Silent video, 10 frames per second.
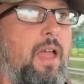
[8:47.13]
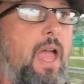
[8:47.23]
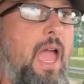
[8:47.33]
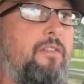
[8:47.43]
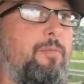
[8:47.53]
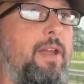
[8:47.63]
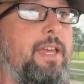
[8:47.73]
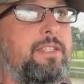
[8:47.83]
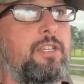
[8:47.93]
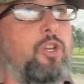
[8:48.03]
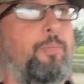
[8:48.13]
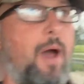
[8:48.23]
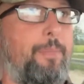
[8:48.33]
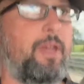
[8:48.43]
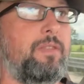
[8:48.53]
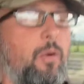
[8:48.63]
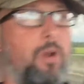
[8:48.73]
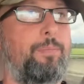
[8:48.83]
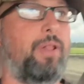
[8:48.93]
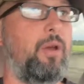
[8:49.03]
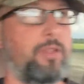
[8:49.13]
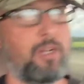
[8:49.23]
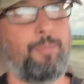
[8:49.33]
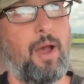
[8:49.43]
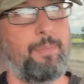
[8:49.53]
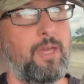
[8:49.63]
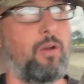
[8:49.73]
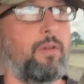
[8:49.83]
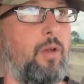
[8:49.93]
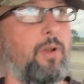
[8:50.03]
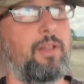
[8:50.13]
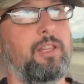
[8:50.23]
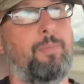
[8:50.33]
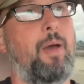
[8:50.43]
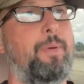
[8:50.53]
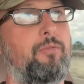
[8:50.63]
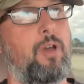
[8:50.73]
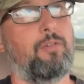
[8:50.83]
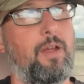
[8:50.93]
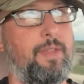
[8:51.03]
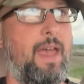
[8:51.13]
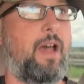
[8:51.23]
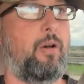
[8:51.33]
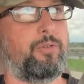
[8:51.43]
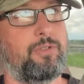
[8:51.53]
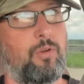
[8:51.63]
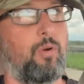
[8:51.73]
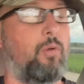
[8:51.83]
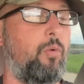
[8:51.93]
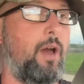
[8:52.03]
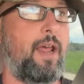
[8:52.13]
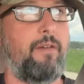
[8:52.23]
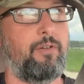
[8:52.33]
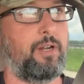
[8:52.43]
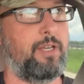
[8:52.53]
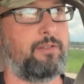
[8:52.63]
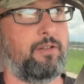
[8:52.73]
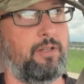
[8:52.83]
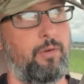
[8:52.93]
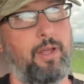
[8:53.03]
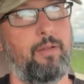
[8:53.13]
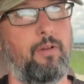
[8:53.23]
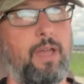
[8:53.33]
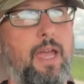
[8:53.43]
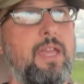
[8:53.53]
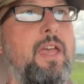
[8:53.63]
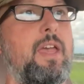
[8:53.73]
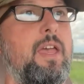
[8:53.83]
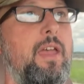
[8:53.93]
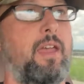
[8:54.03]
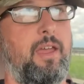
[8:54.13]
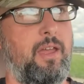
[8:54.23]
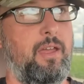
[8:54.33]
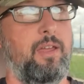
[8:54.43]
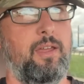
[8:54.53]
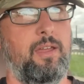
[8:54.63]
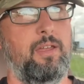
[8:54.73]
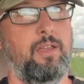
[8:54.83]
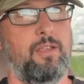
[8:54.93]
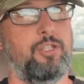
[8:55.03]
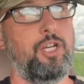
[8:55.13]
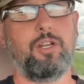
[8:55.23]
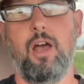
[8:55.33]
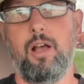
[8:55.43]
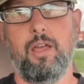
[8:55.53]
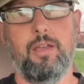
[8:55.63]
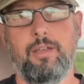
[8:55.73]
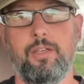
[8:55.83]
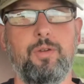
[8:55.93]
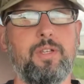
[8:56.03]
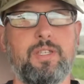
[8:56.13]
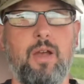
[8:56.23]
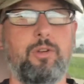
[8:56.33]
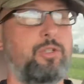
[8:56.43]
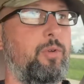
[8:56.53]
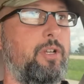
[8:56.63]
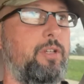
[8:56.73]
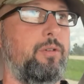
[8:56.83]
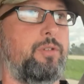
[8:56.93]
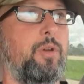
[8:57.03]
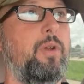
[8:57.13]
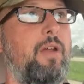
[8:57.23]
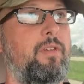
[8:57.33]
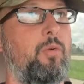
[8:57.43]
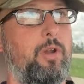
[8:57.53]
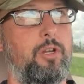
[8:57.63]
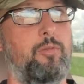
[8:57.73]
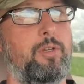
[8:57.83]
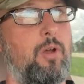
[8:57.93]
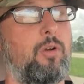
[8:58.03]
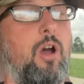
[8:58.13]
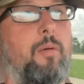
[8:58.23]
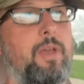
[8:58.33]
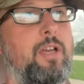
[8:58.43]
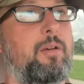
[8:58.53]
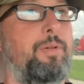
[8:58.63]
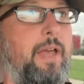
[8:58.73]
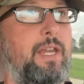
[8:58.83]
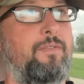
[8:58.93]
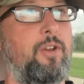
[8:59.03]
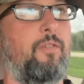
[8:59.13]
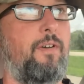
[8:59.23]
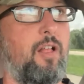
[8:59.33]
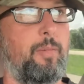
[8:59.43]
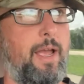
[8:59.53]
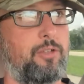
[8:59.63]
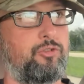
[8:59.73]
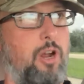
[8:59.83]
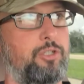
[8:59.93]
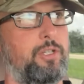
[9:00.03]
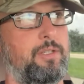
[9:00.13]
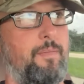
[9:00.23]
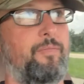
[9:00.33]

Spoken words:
Everybody gets a new puppy and they want to play with their puppy, or they want to let the puppy run around the house or whatever it is they're doing, okay? It's your dog, you decide what you want to do, do whatever you want to do, but don't call me and complain if you don't follow my instructions.